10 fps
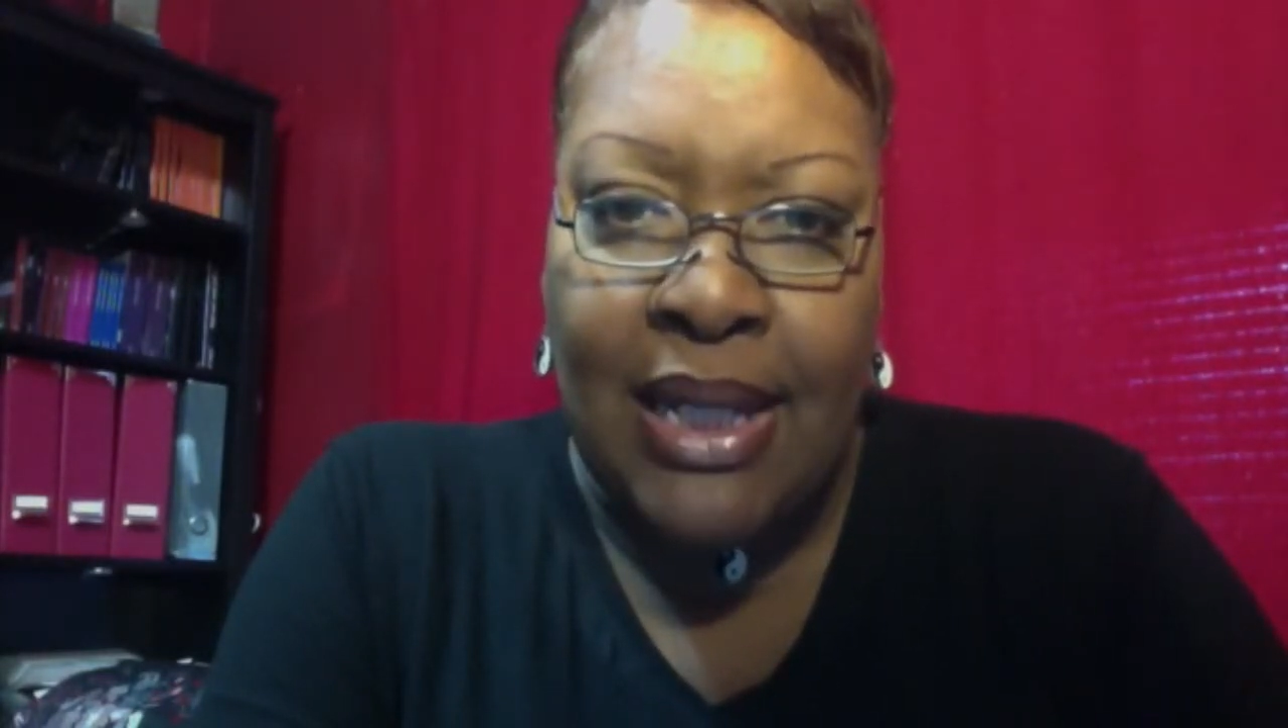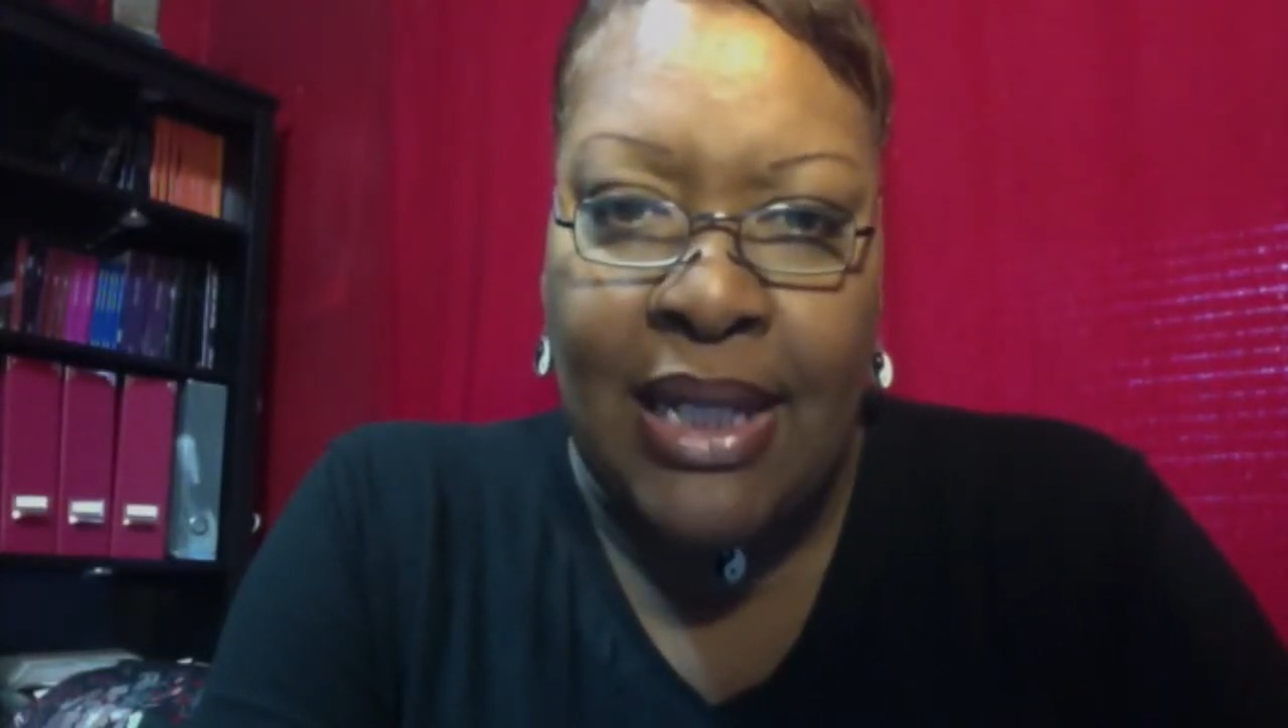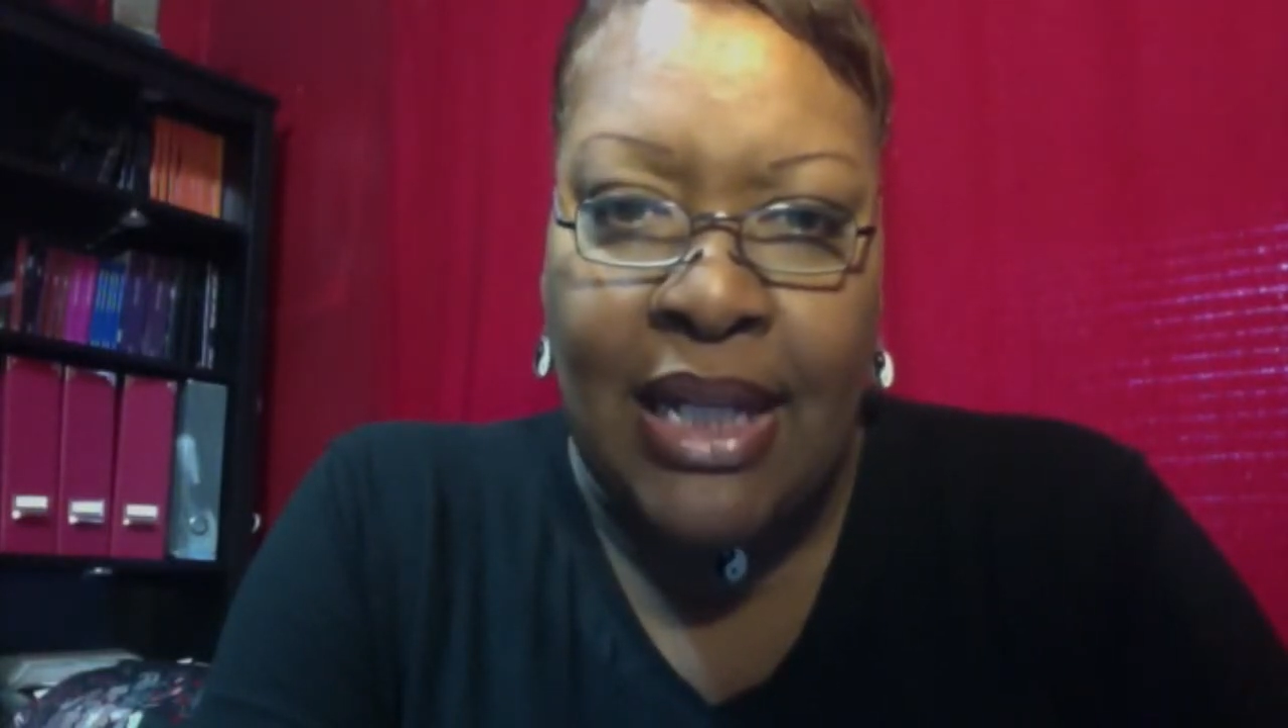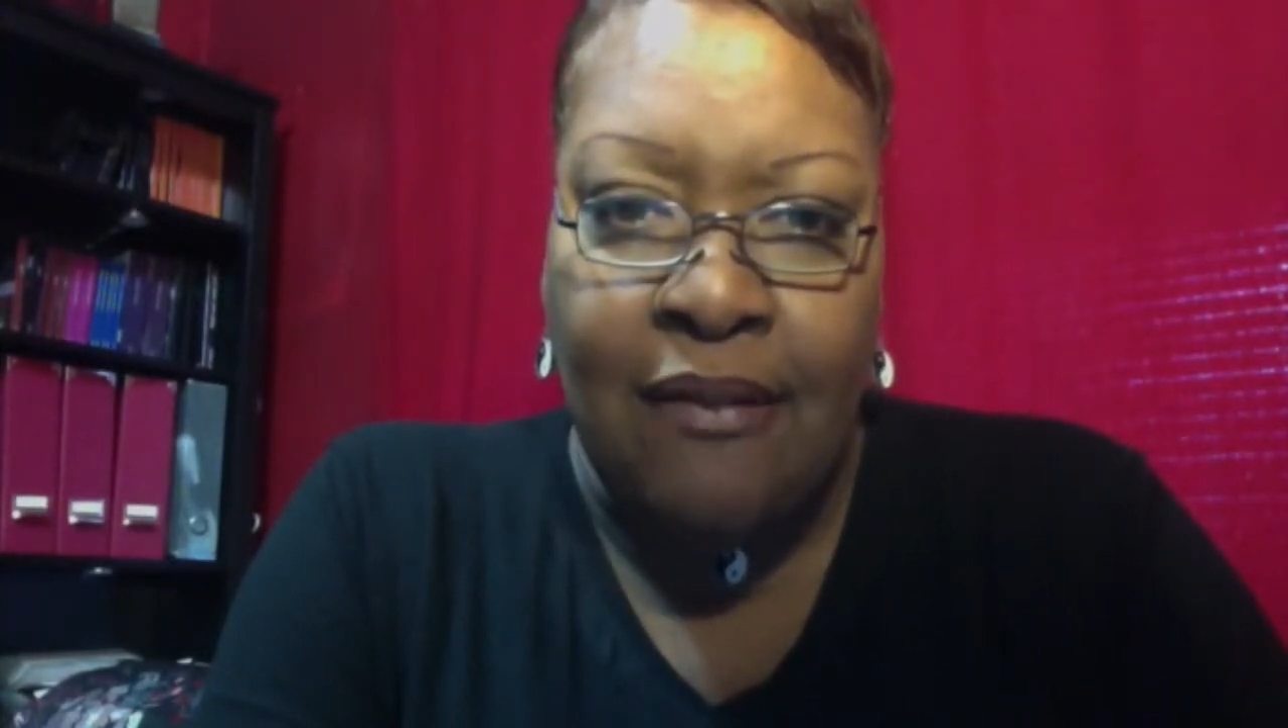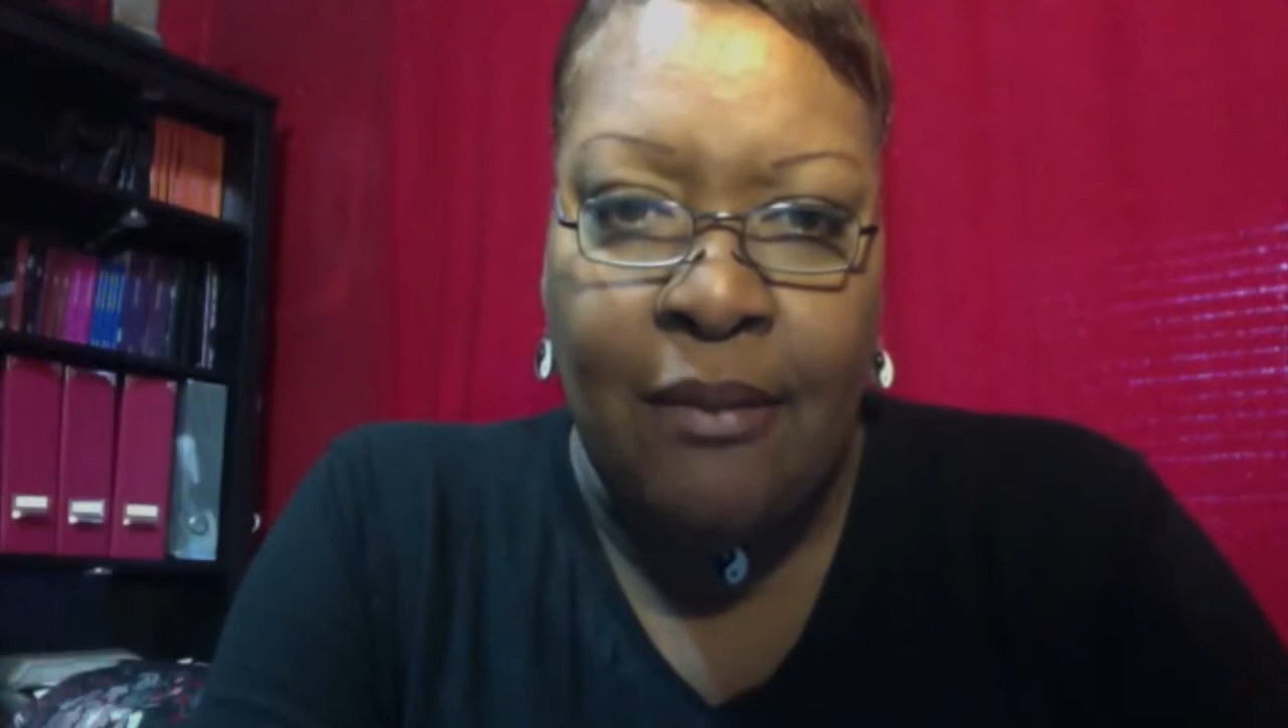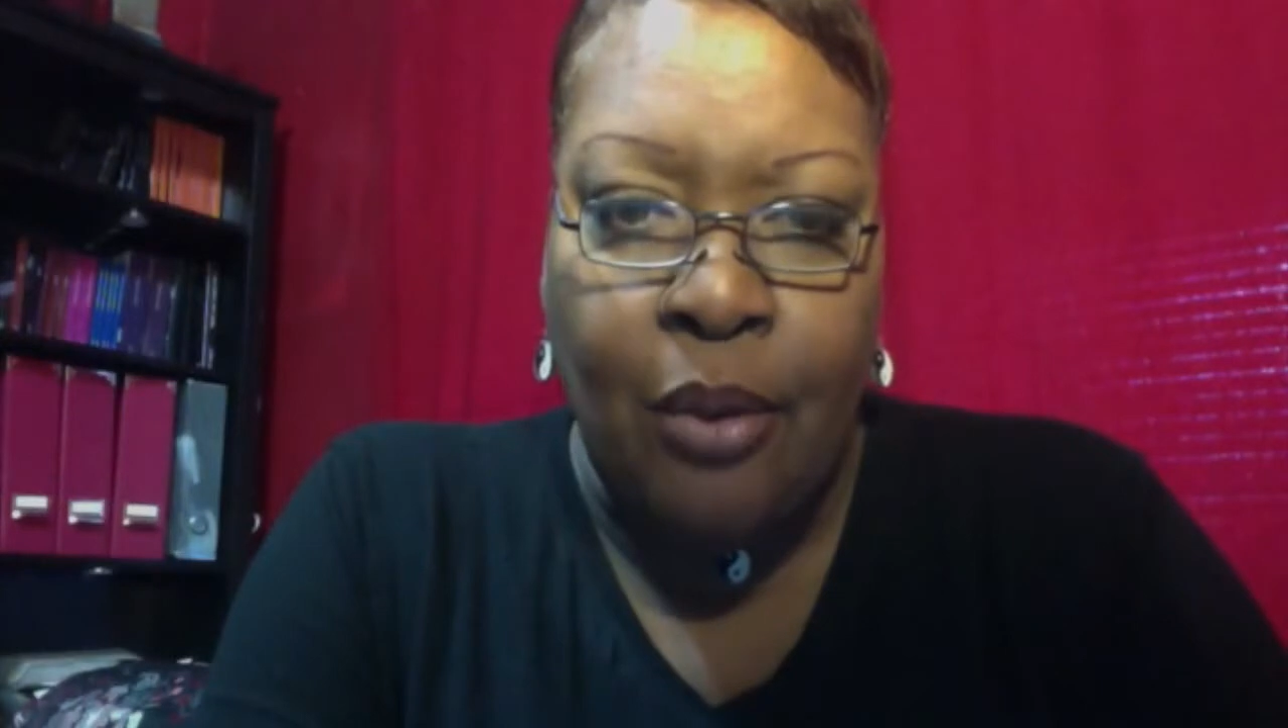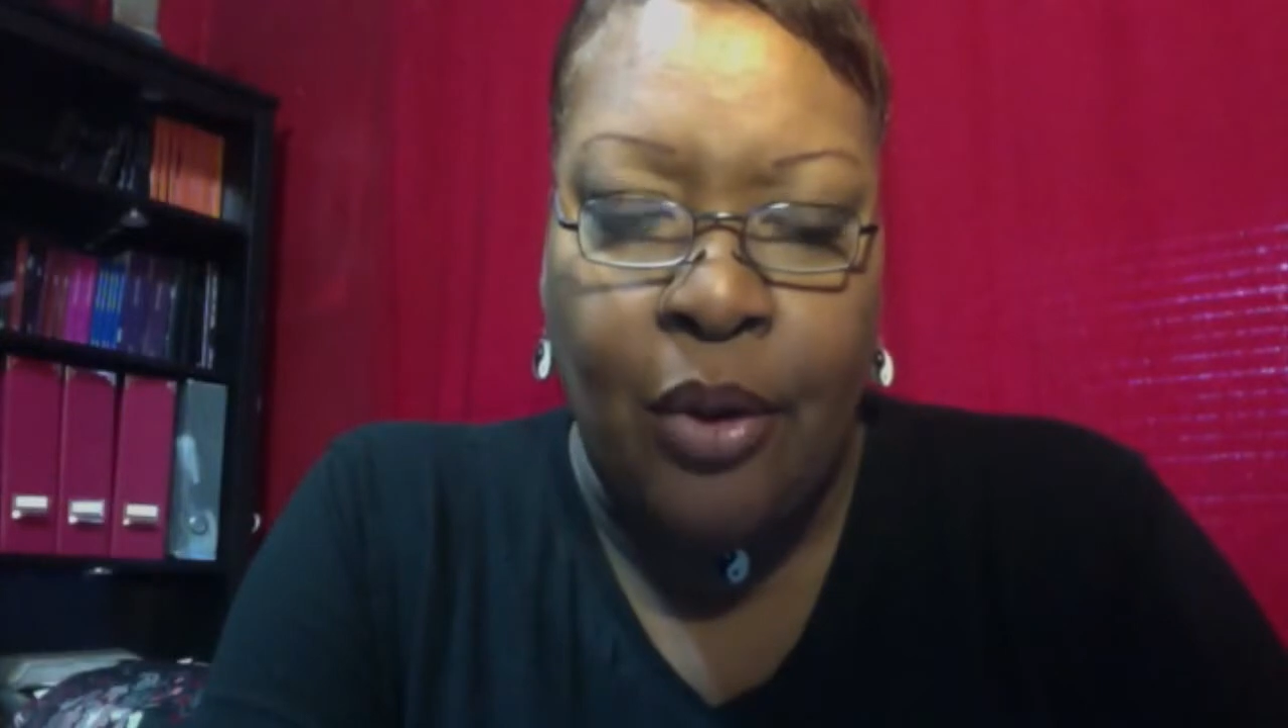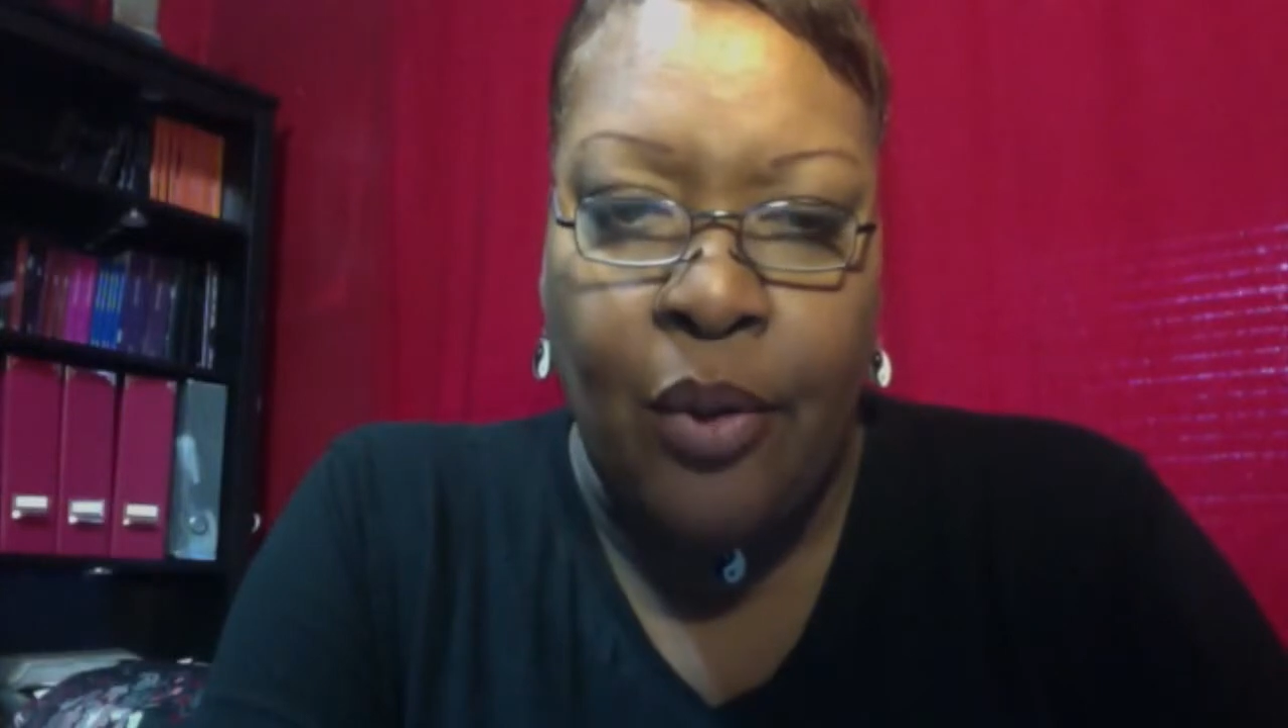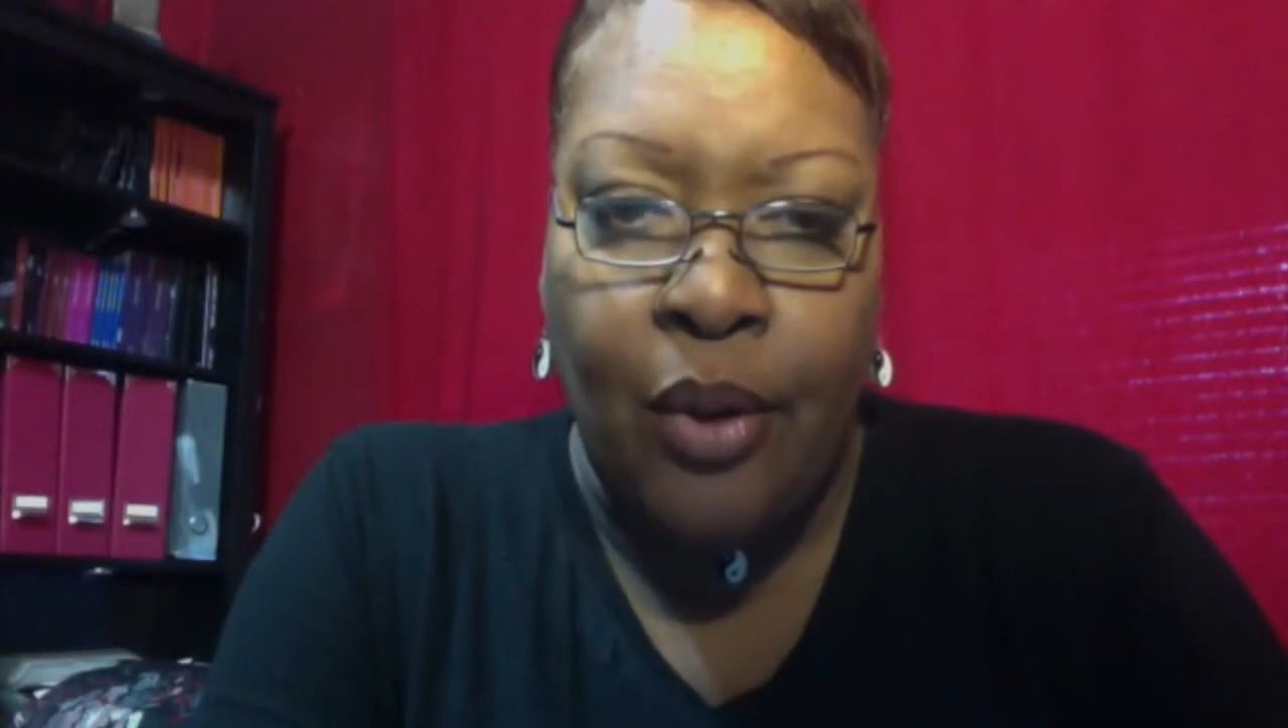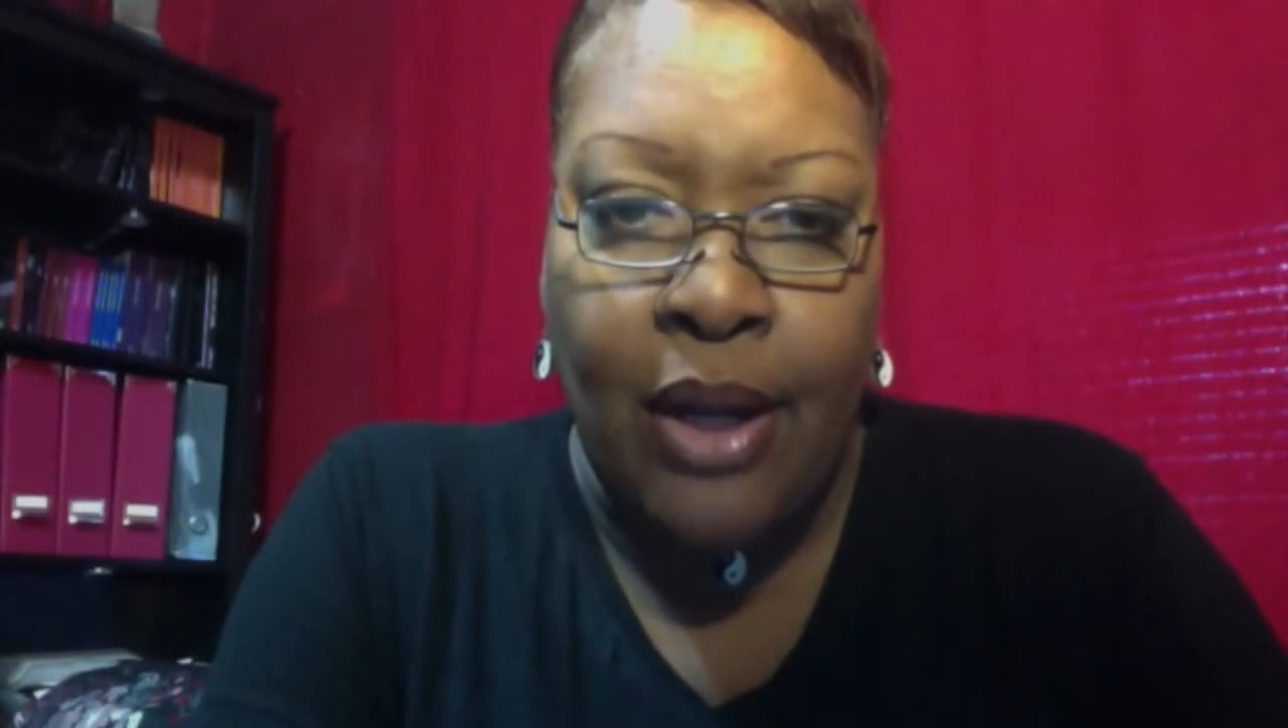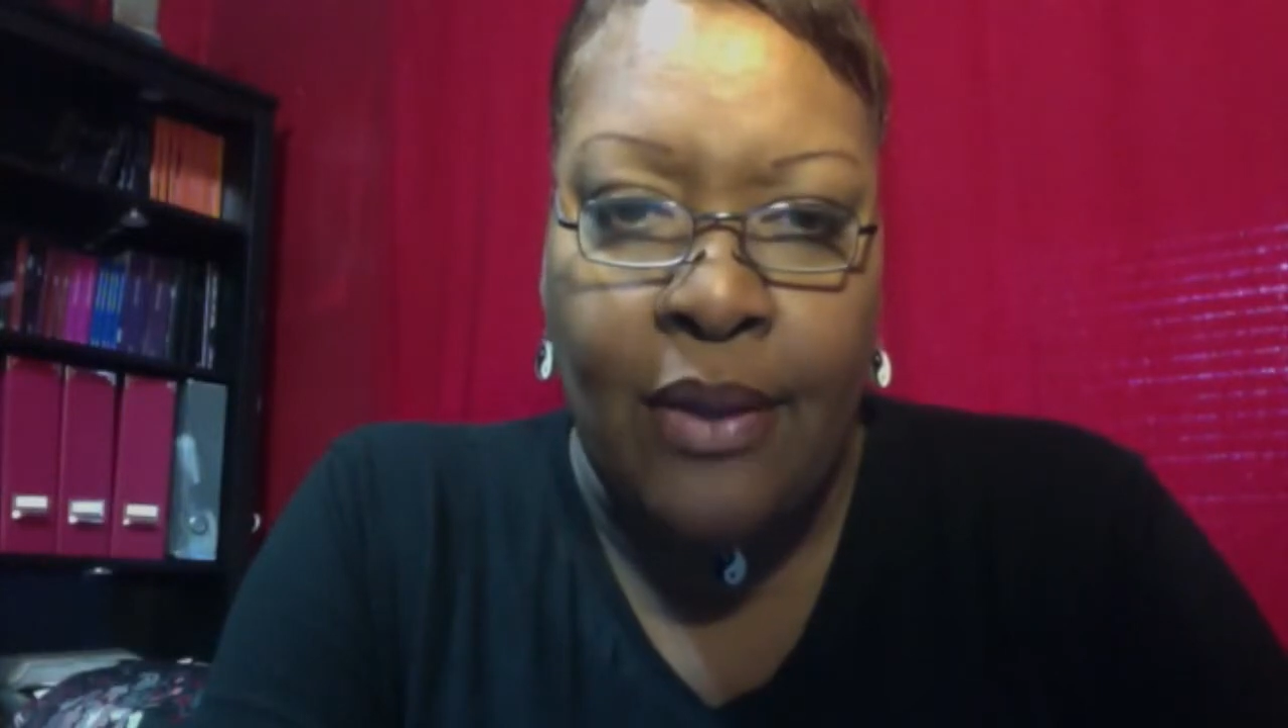and even more quiet